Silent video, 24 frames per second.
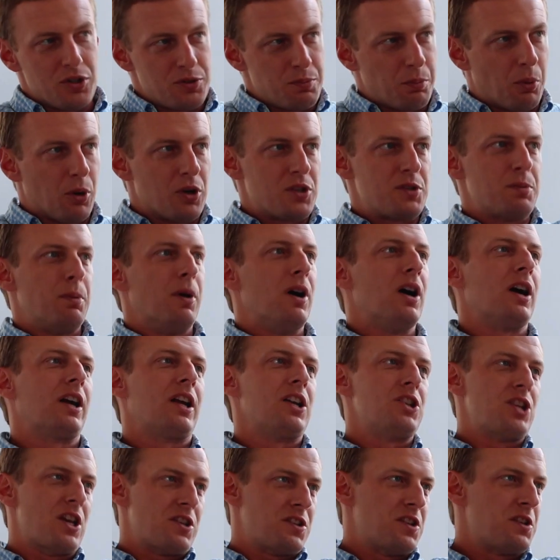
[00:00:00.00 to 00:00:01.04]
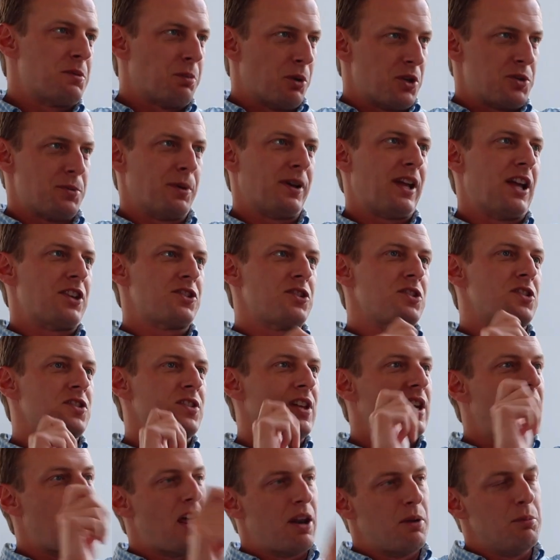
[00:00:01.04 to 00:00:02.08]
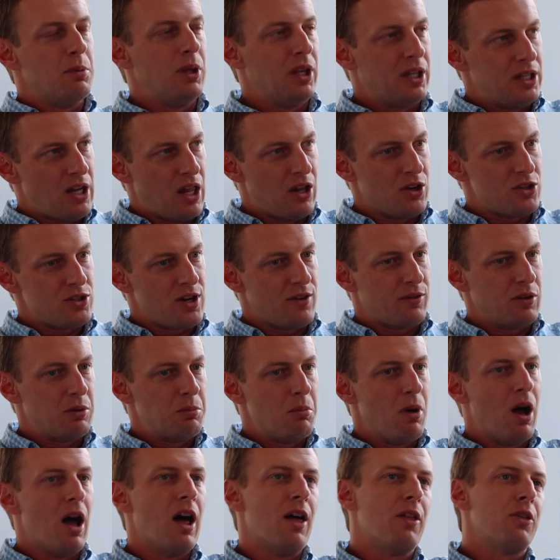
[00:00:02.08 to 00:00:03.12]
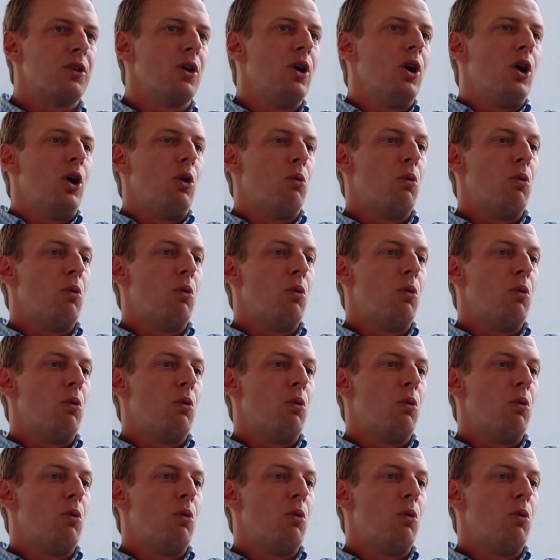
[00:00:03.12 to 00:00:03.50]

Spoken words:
sportsbook and Jesse's sportsbook has to send out $1 million every month,